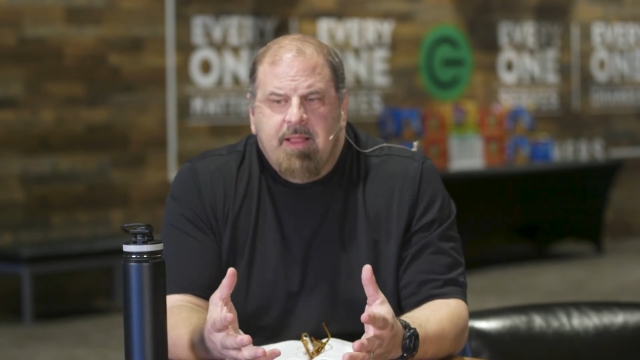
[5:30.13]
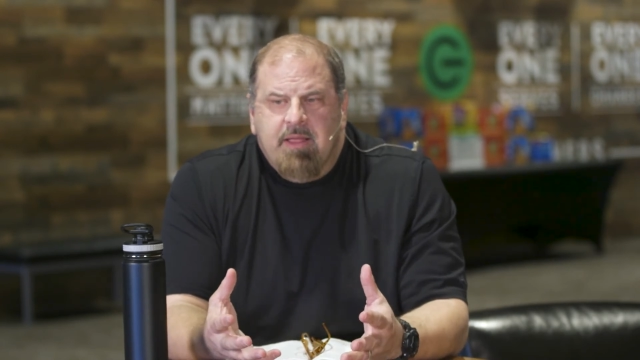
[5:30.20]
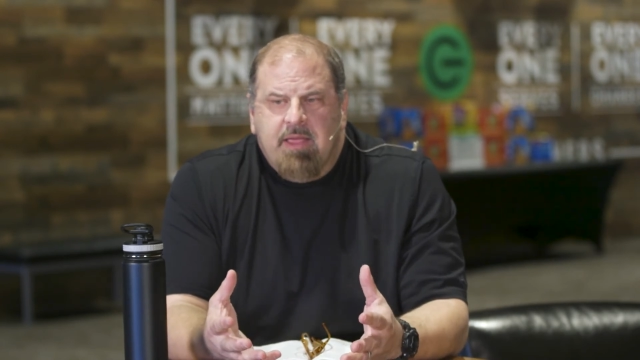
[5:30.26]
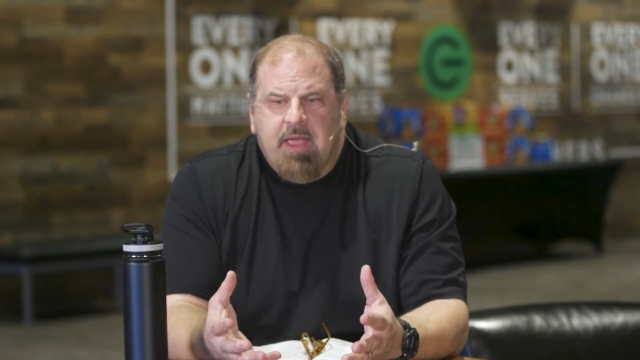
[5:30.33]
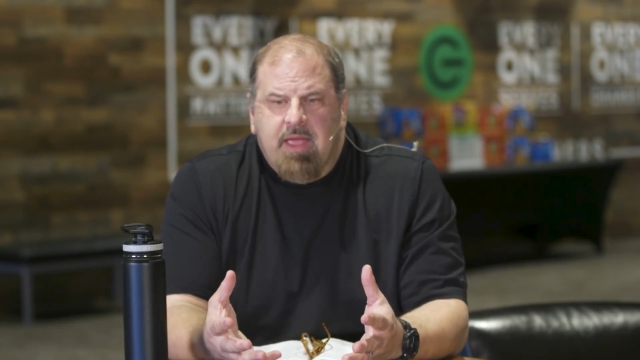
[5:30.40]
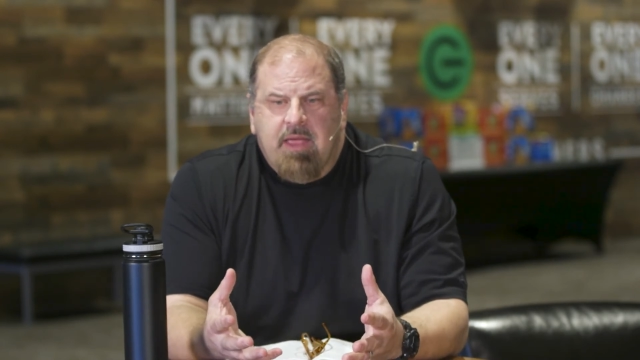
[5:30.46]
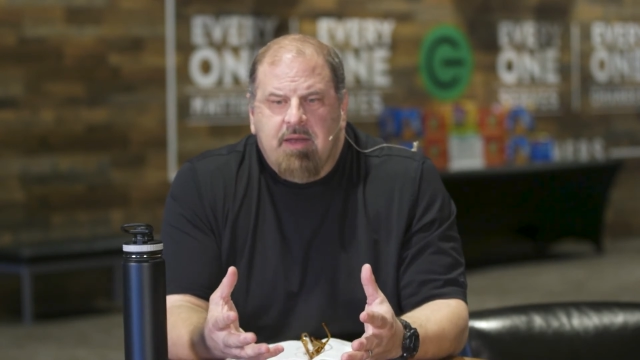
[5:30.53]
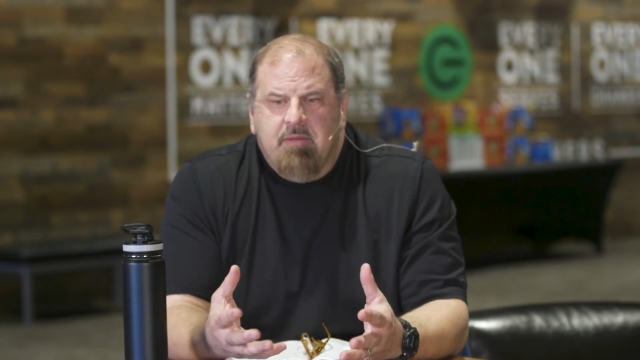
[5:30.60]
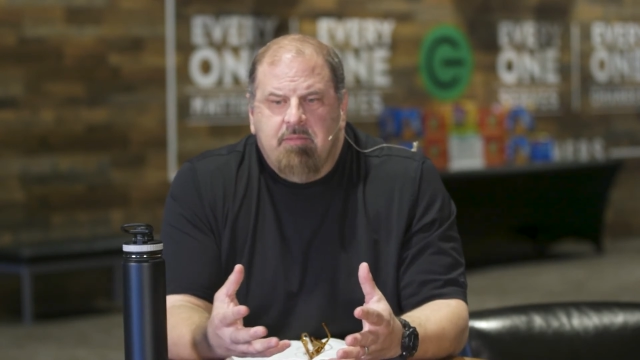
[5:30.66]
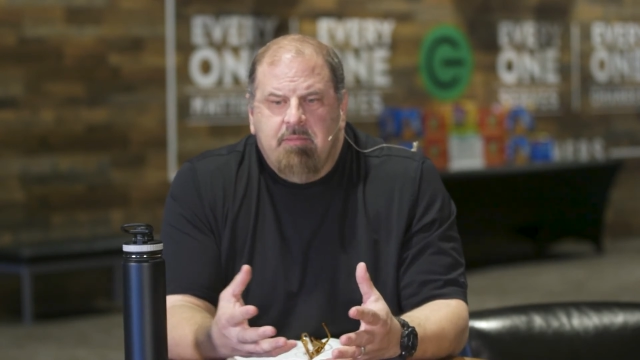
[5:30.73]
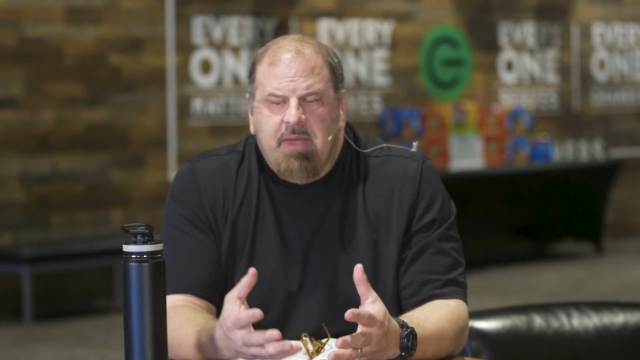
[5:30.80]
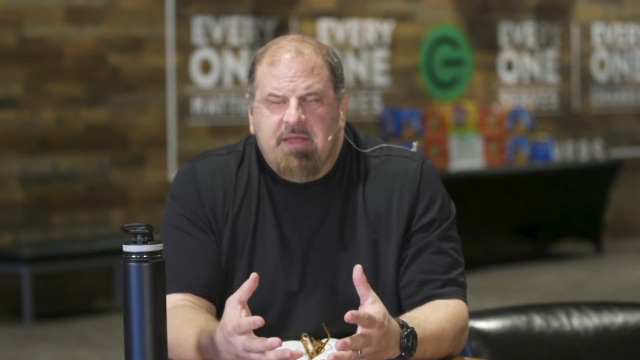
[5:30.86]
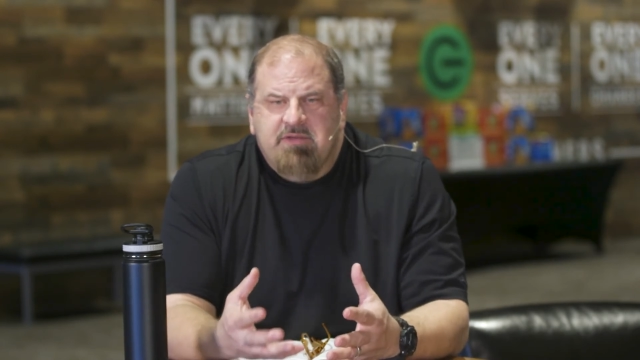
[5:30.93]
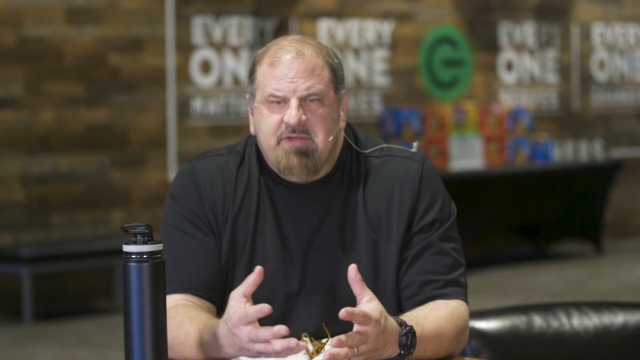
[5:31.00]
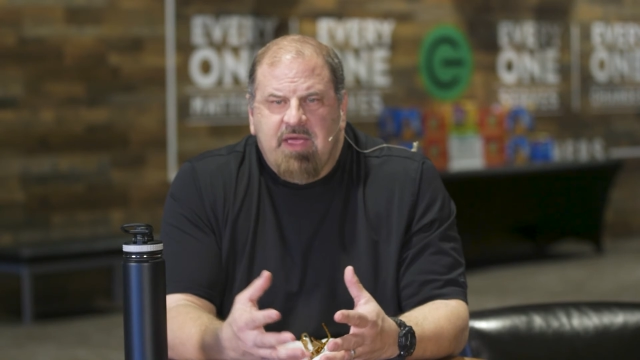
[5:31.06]
can
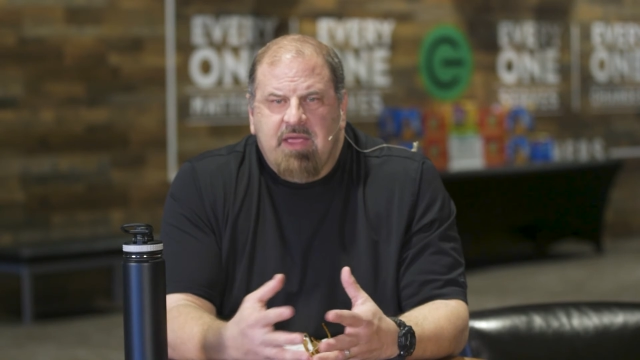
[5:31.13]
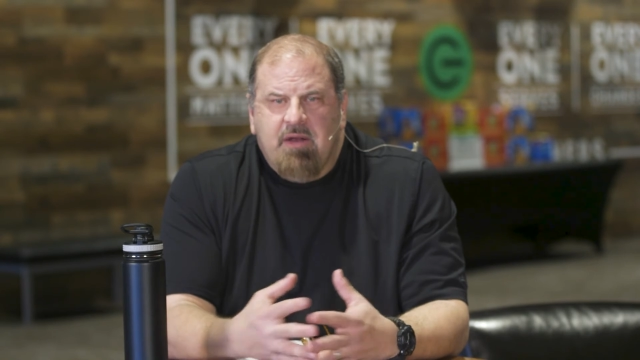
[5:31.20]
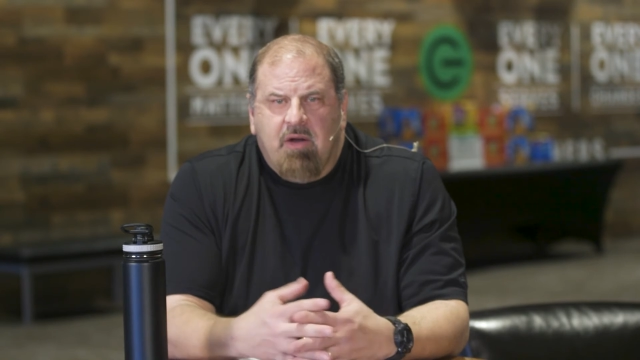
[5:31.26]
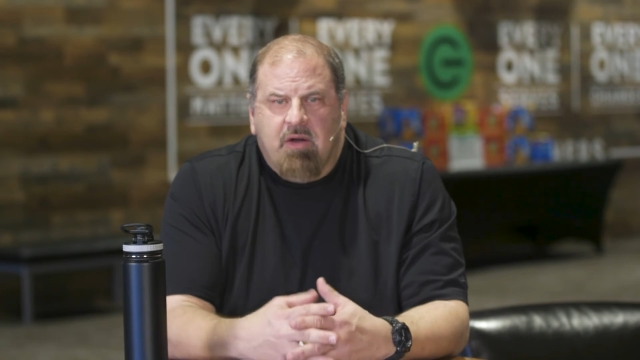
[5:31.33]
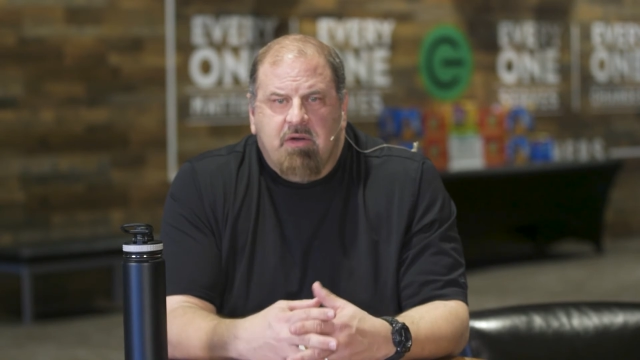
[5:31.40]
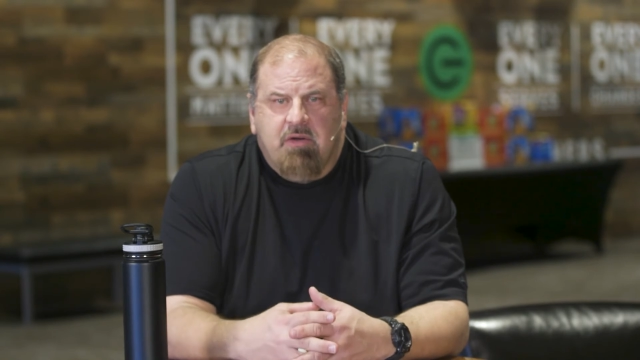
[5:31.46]
maintain our